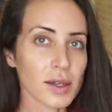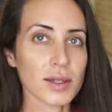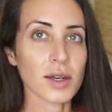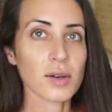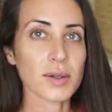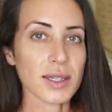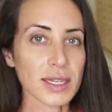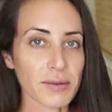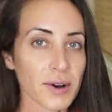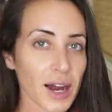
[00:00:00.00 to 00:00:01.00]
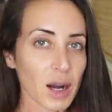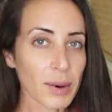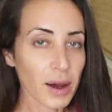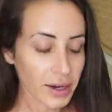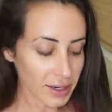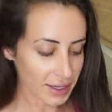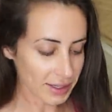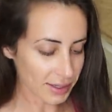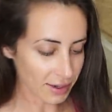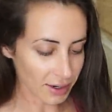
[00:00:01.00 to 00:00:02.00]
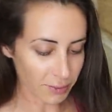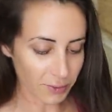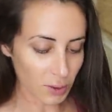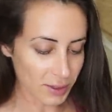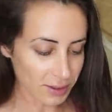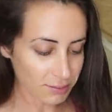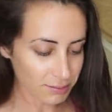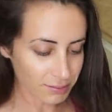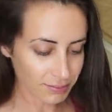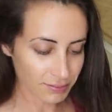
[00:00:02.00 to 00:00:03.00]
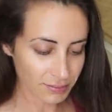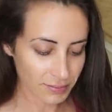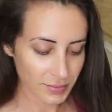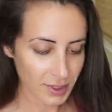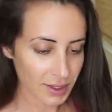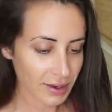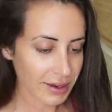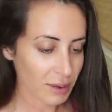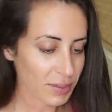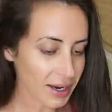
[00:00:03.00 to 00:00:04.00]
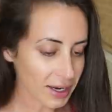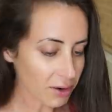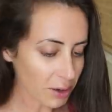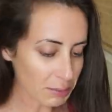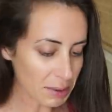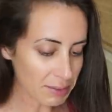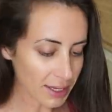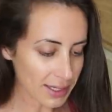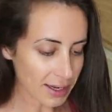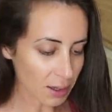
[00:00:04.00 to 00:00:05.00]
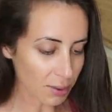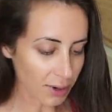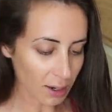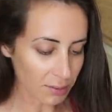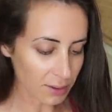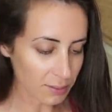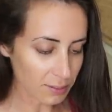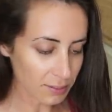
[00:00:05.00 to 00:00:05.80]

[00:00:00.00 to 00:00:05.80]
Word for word: So since I forgot about it, it's uh, frozen. But I don't know, that maybe that's not a problem.